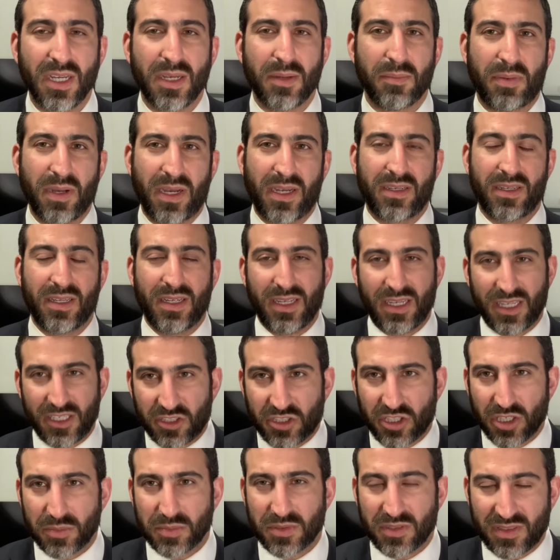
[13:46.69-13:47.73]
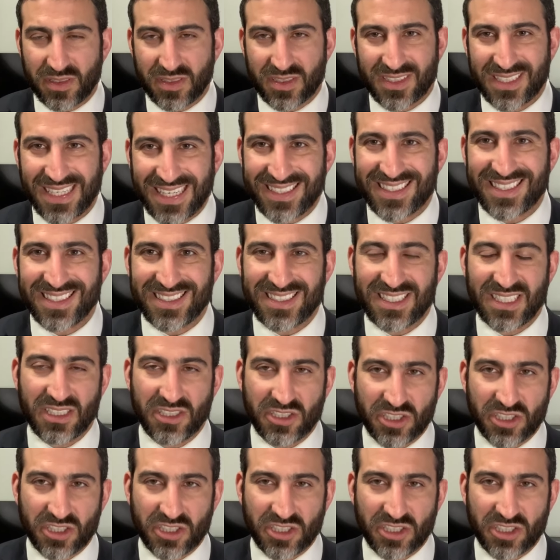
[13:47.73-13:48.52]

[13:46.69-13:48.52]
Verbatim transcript: but in terms of the sentencing,